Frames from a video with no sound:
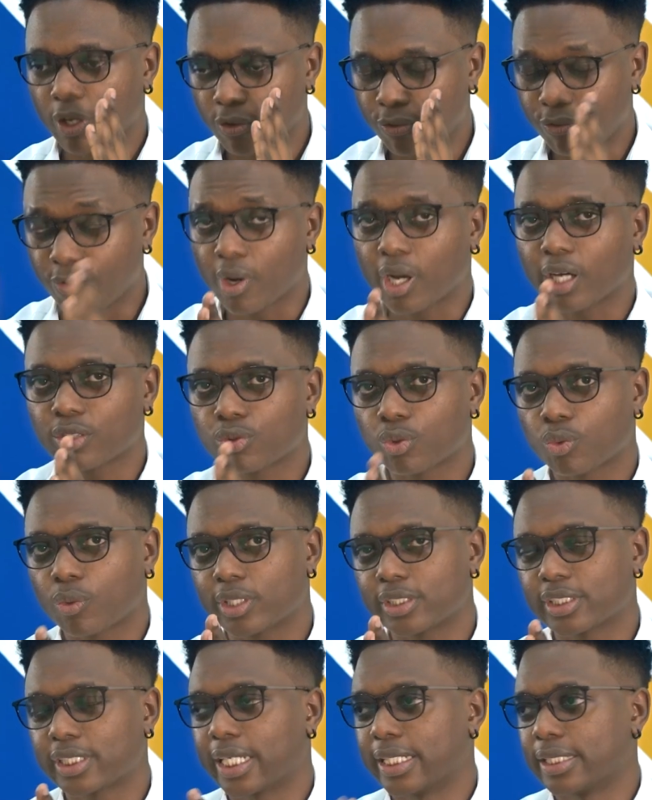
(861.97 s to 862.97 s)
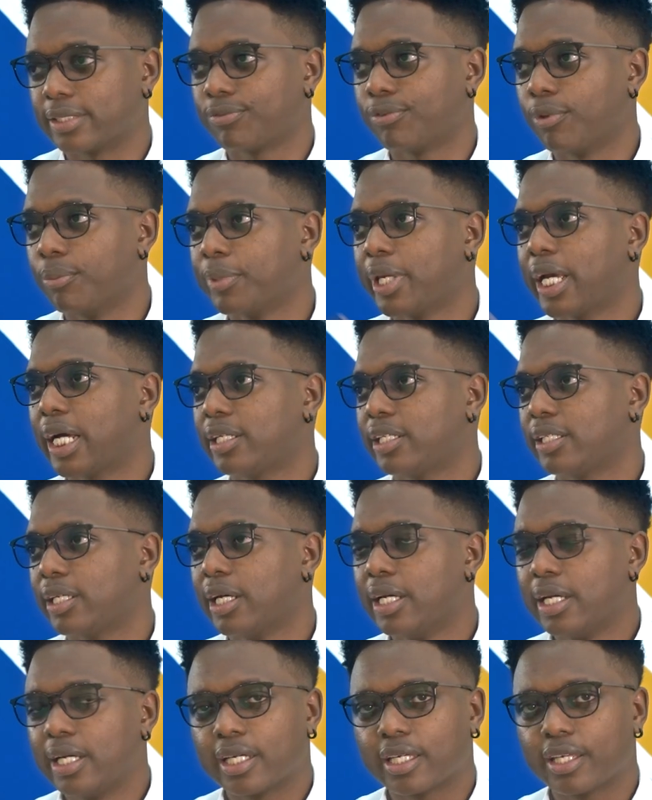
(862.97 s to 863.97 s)
Focus on one side. For me, I'll
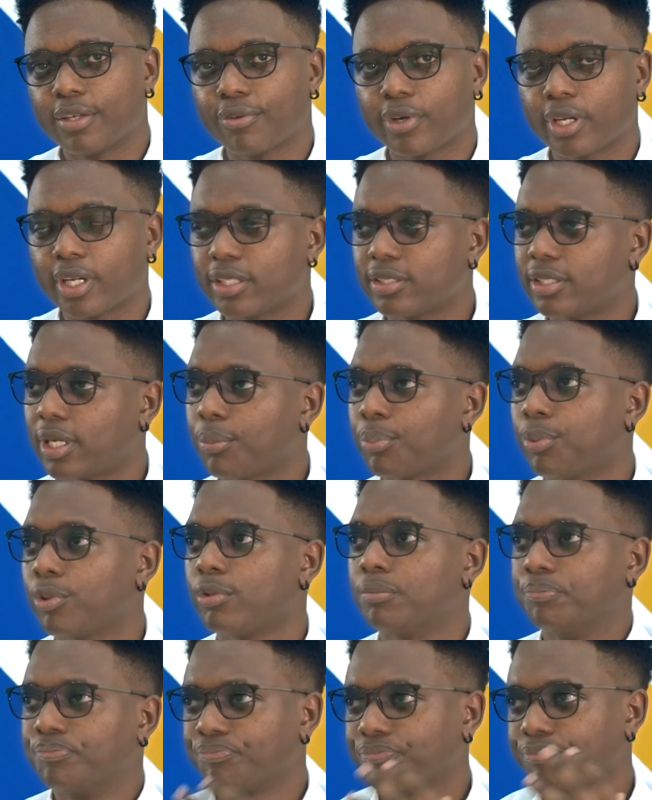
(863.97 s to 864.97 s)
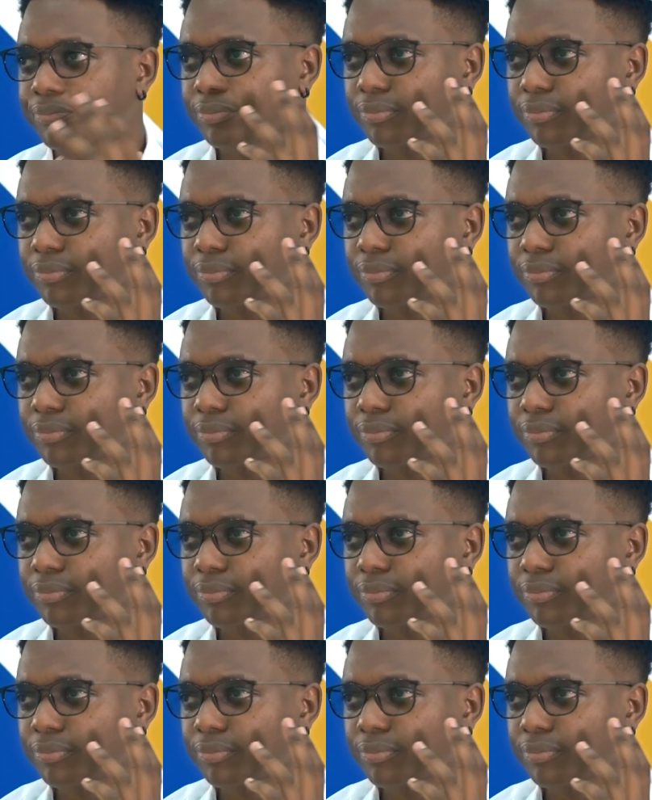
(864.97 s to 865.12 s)
give you an example